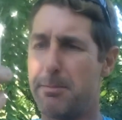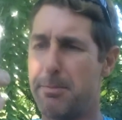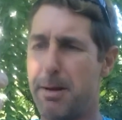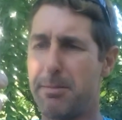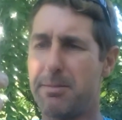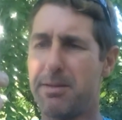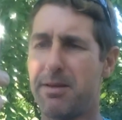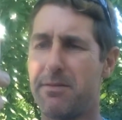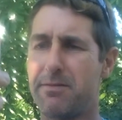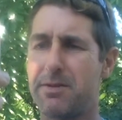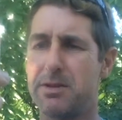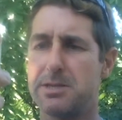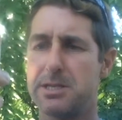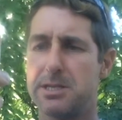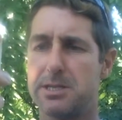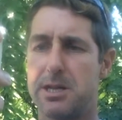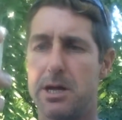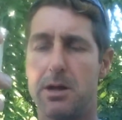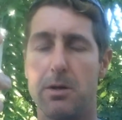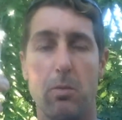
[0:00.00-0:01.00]
Maybe they've
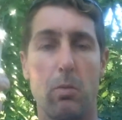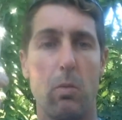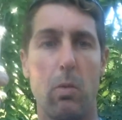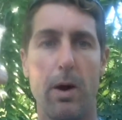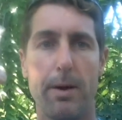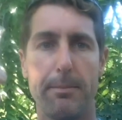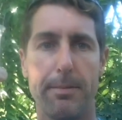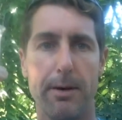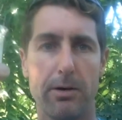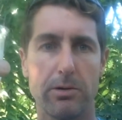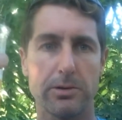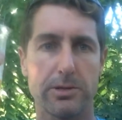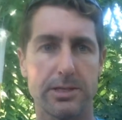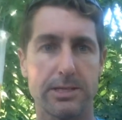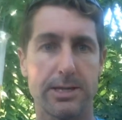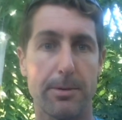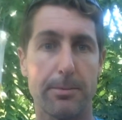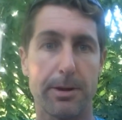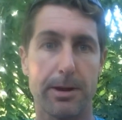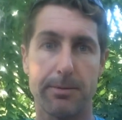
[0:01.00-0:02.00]
used wine barrels or
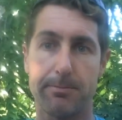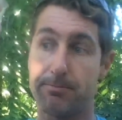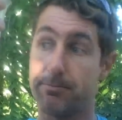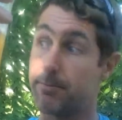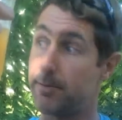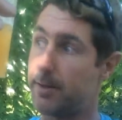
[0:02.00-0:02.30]
something.